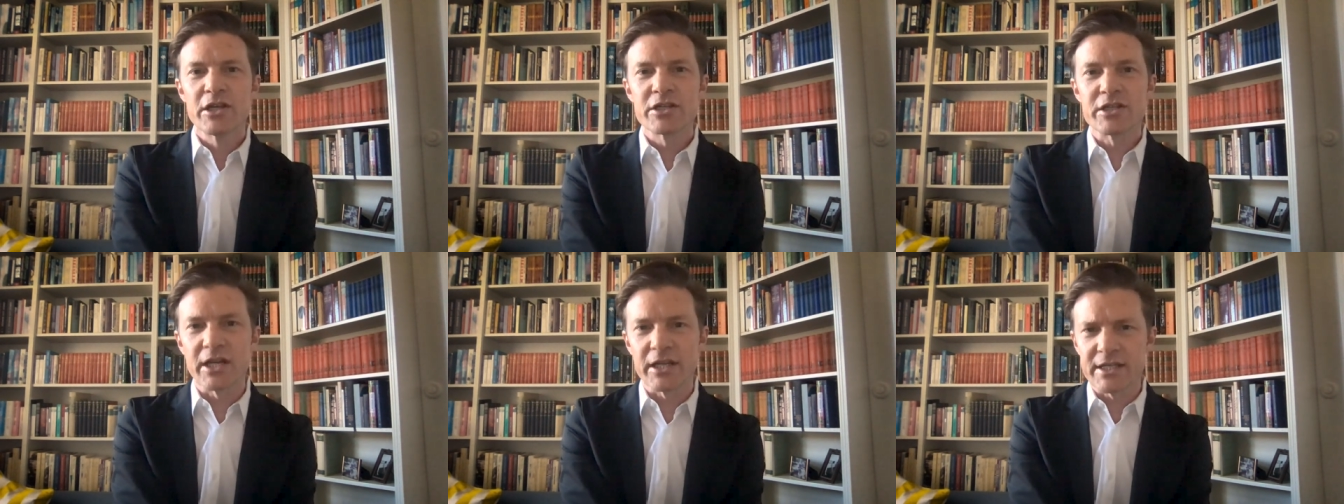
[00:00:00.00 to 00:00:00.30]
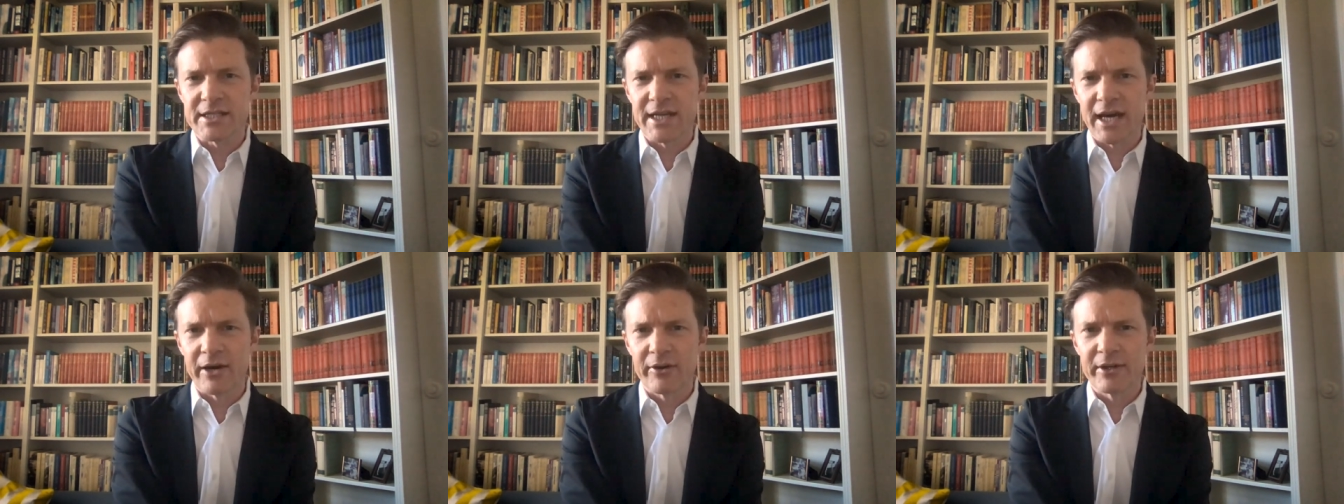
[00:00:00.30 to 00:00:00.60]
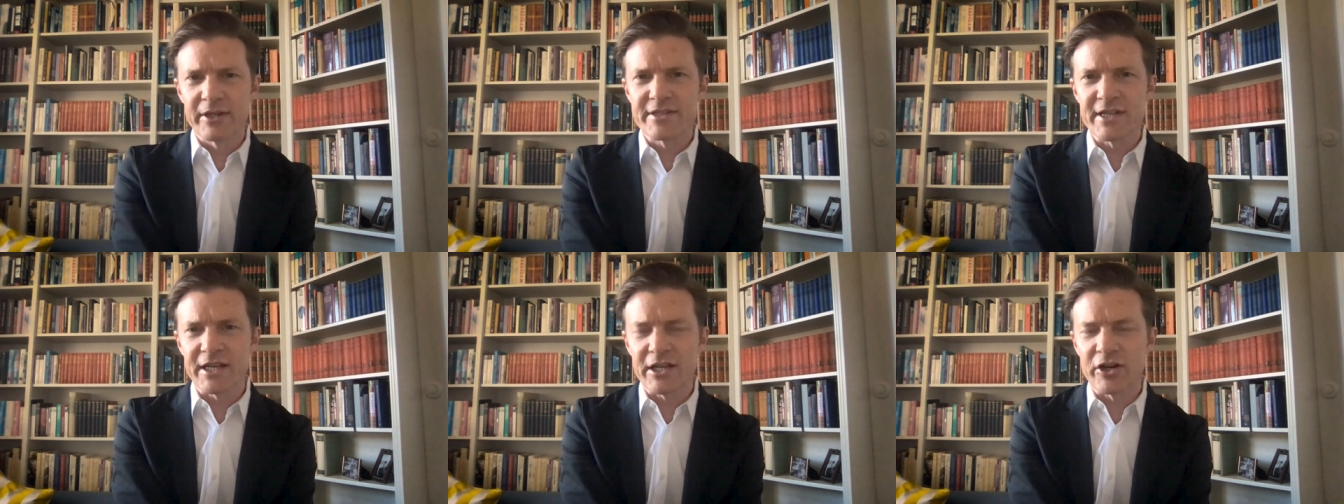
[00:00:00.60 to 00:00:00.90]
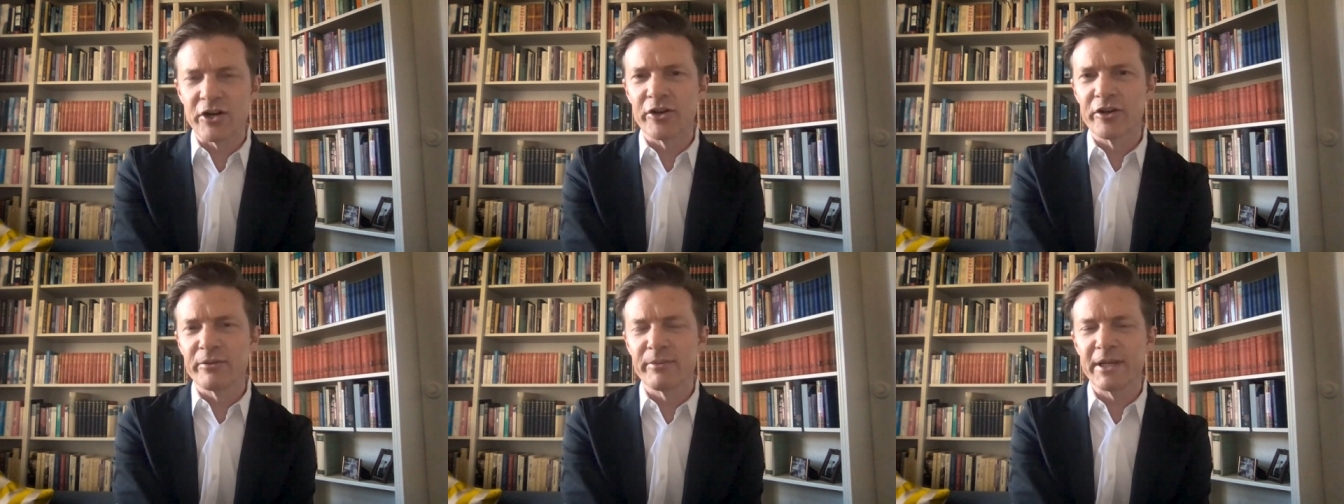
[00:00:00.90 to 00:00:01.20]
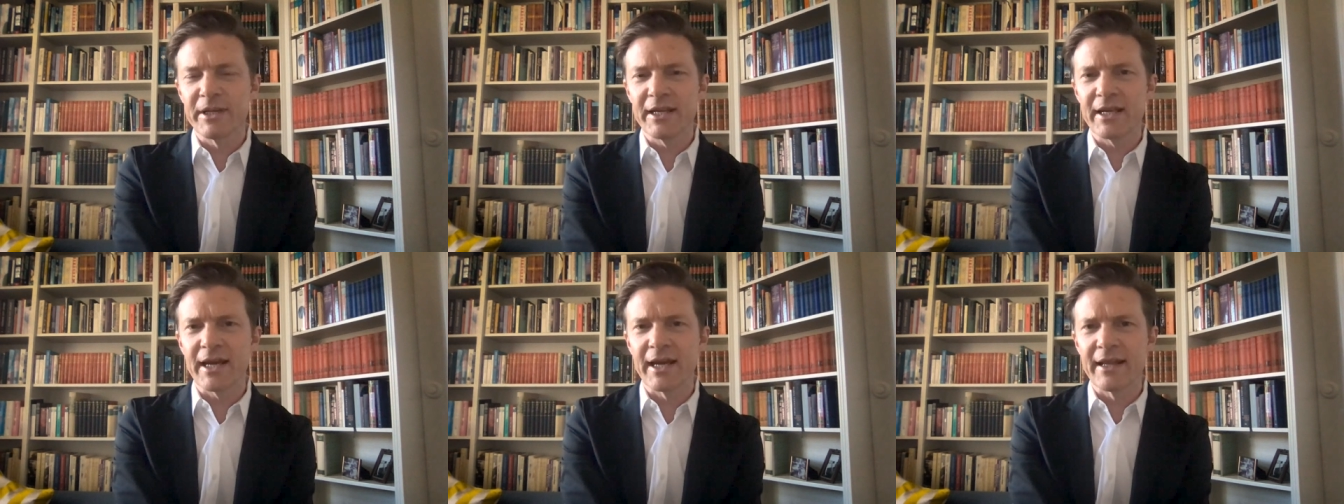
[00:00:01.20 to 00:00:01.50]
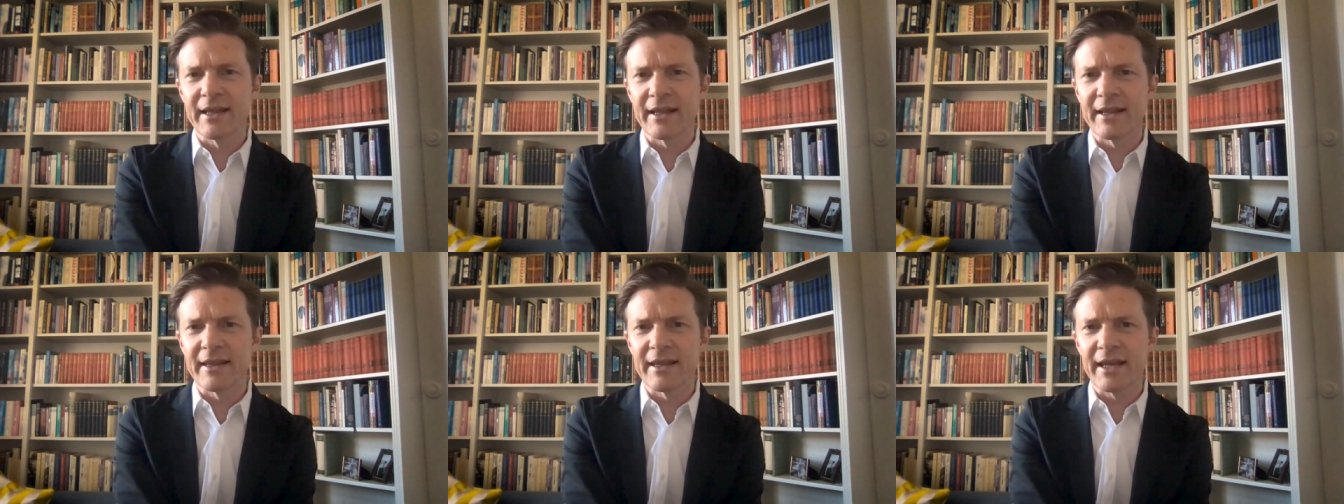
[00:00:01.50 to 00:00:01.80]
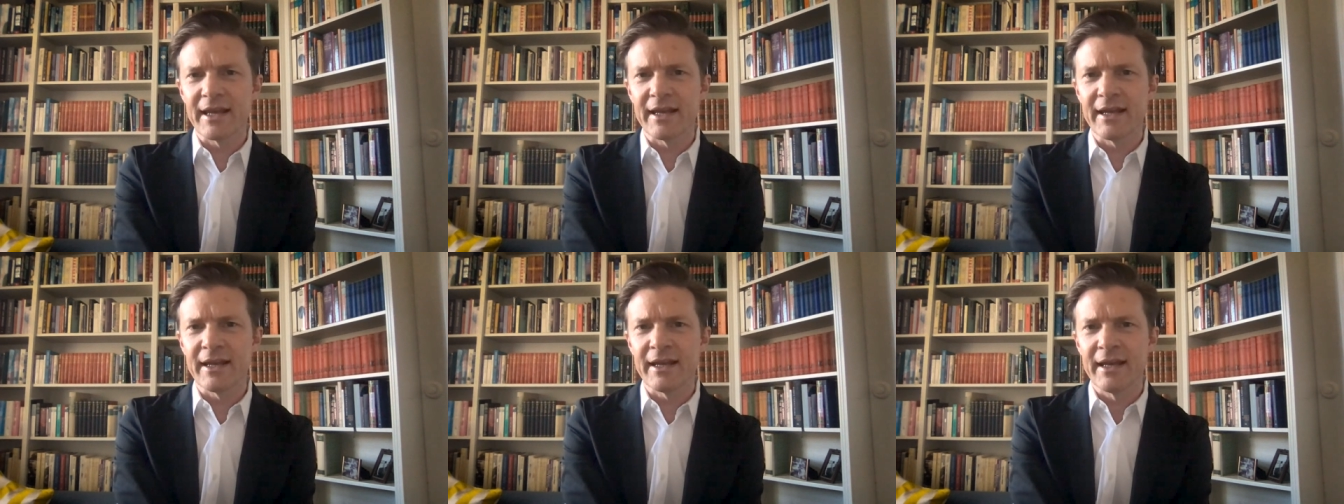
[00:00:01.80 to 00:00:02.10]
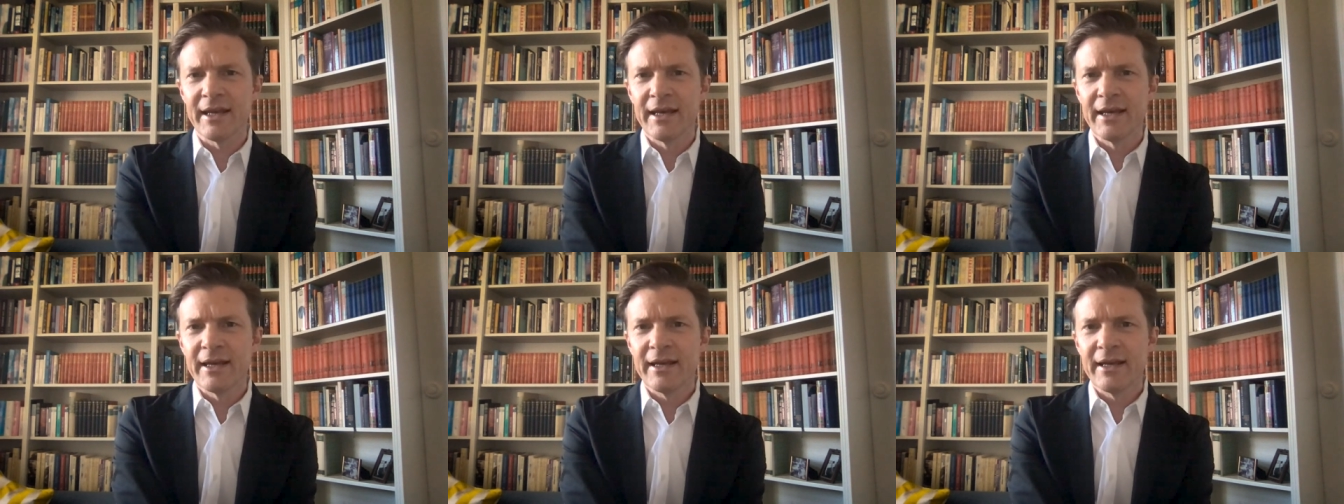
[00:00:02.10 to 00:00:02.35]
shut down its economy and then